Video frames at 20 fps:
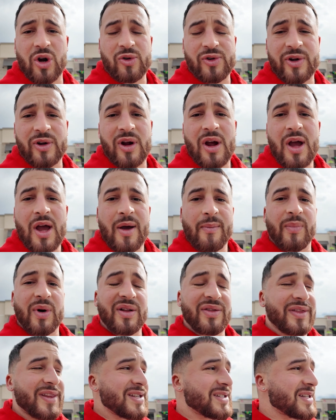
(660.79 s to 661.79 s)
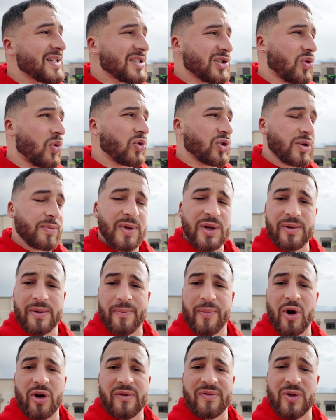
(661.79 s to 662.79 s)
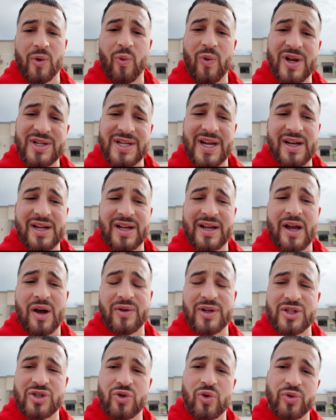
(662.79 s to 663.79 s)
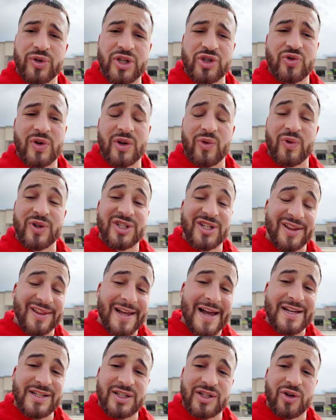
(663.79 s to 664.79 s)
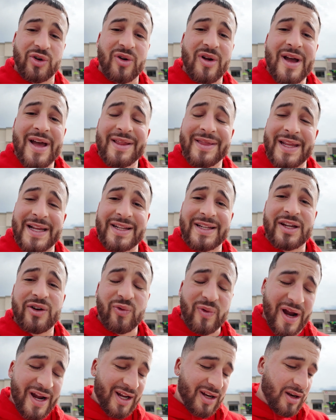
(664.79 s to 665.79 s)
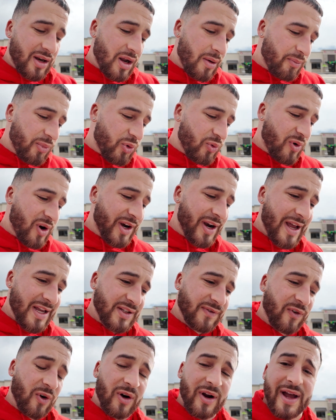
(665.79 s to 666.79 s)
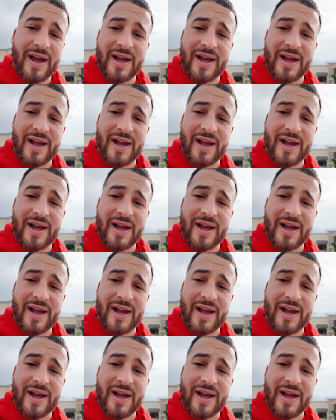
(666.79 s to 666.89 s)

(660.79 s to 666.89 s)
earlier, but this is going to be part of the West Ada County School District, which last year they did rank #1 as far